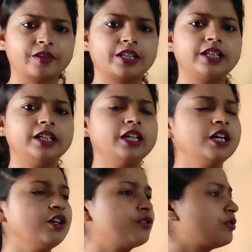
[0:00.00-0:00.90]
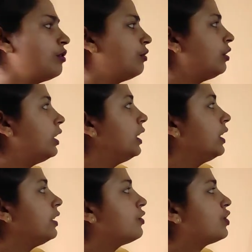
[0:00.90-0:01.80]
Clear? So,
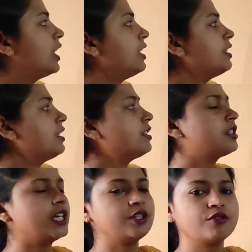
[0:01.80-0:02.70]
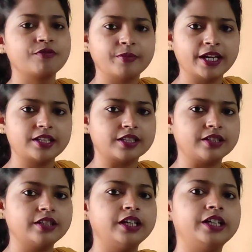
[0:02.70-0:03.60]
the change in state of
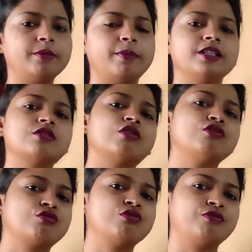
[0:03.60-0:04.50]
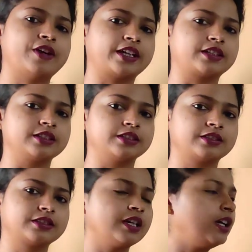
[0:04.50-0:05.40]
matter depends on two
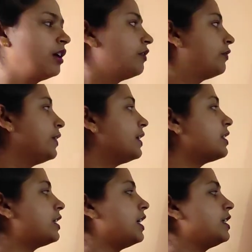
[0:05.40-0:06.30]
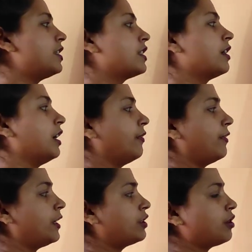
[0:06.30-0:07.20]
factors. First is
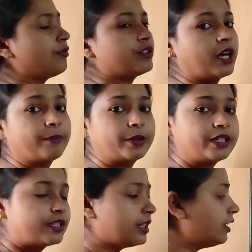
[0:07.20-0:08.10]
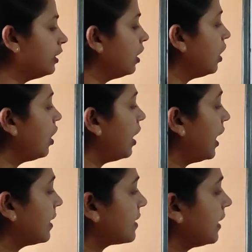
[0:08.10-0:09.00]
effect of temperature
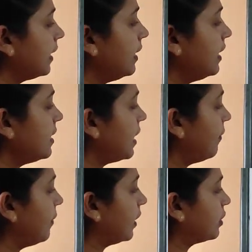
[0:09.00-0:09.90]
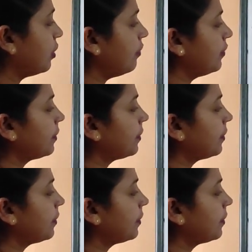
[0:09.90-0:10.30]
and second is effect of